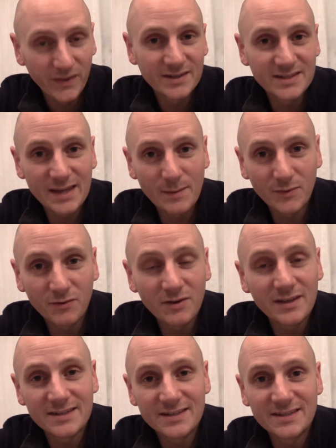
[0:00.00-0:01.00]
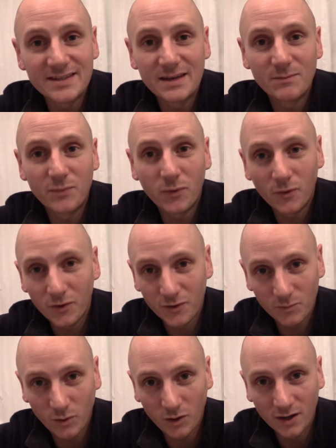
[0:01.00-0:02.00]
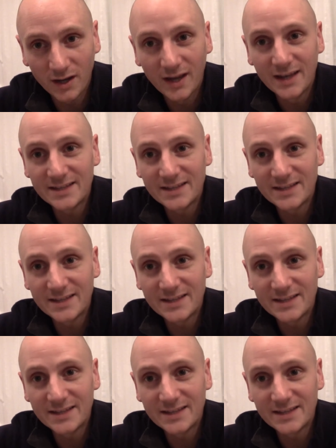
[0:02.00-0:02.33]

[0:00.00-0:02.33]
Step 3, this is the important one,